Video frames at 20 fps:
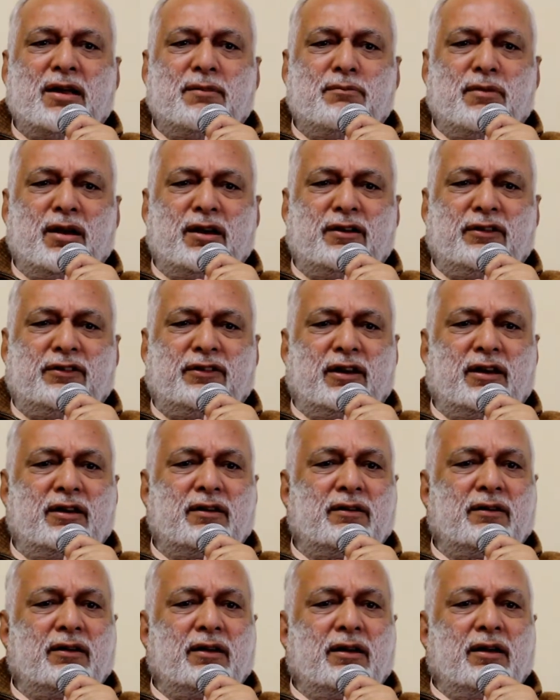by
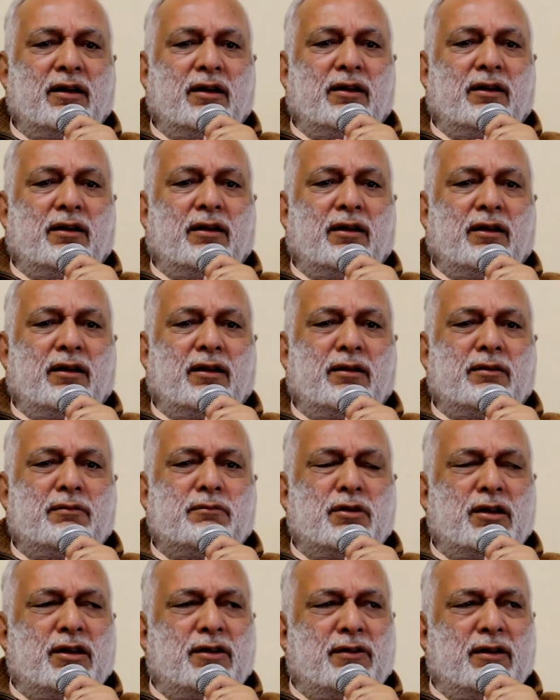meditation.
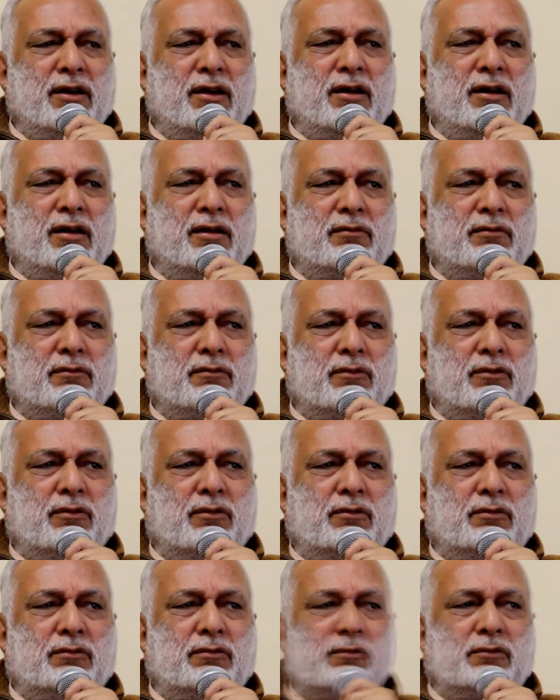In
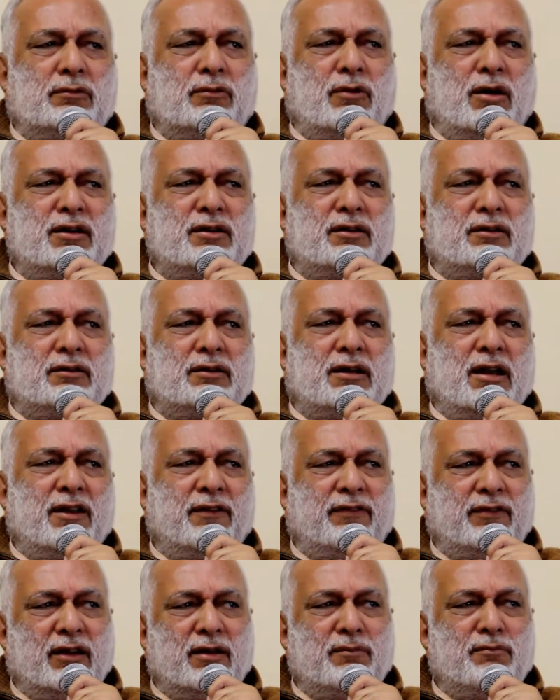one
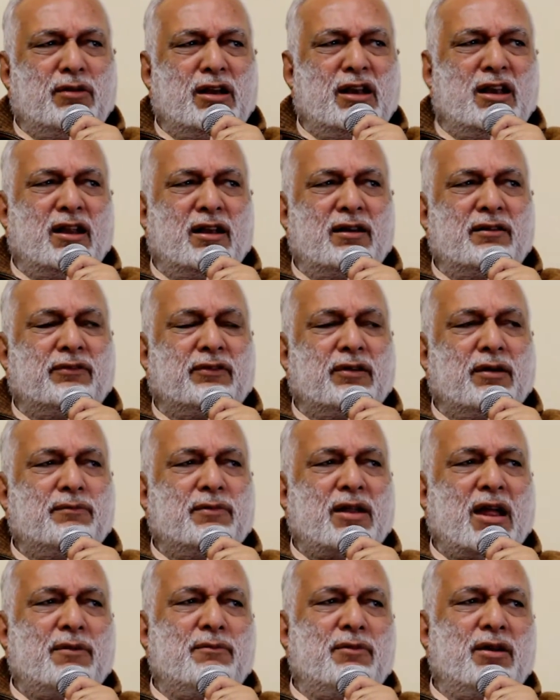case in million,
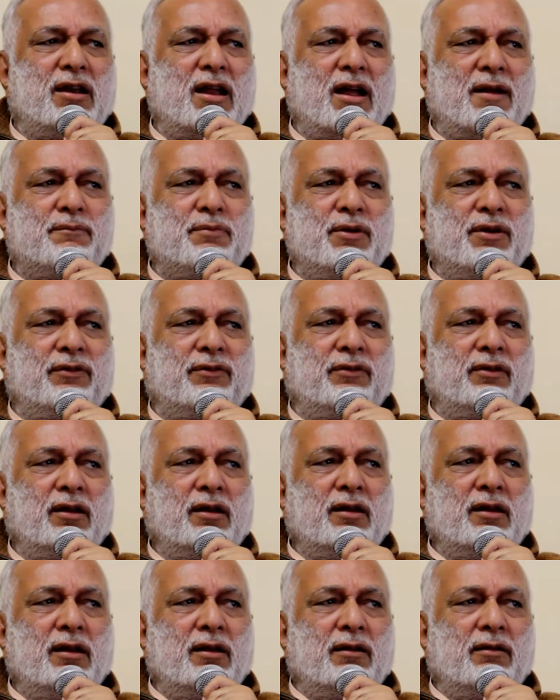sometimes it
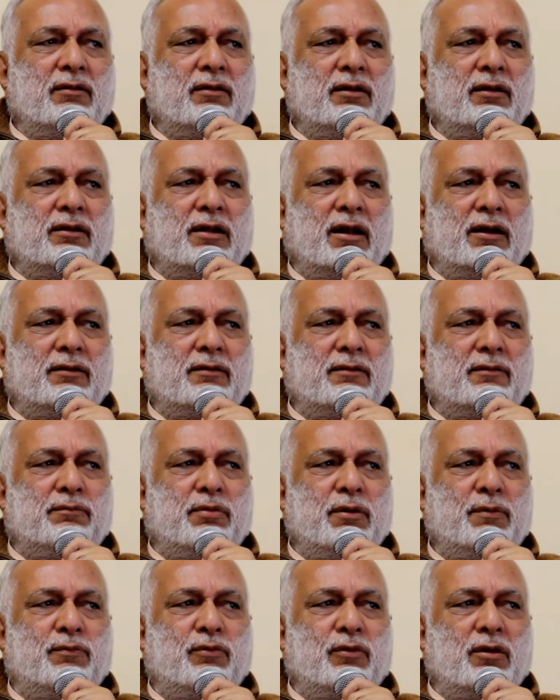happens that
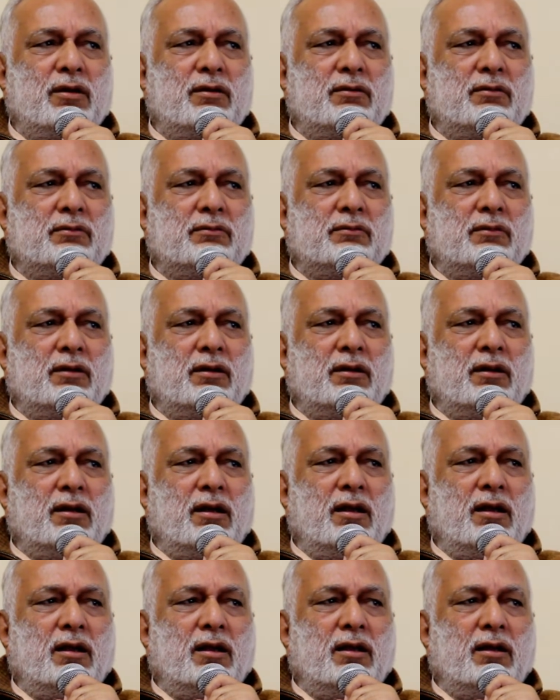people
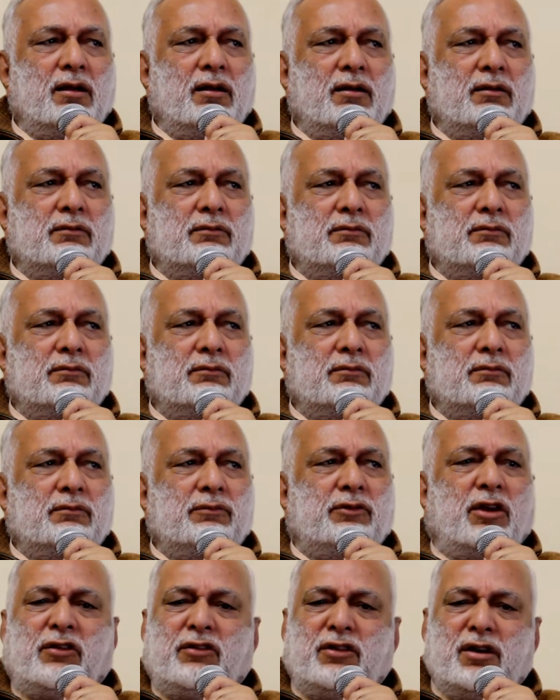
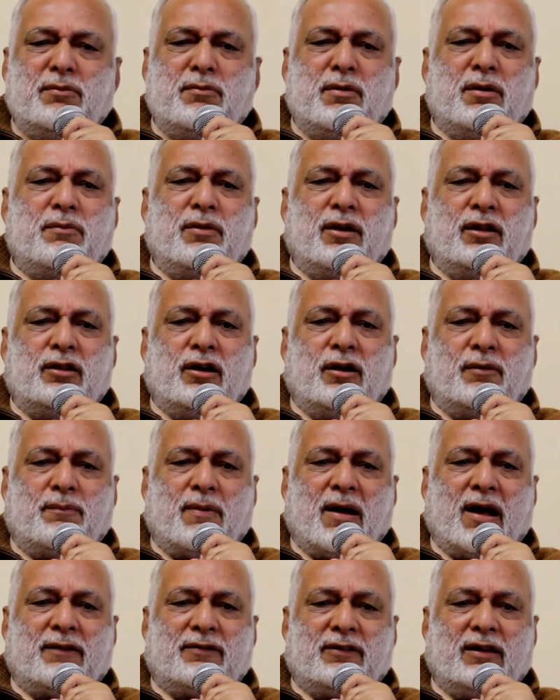just remember their
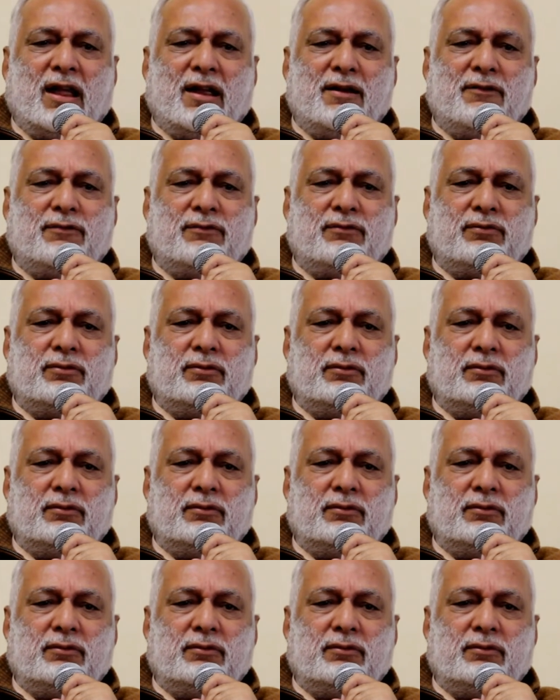past life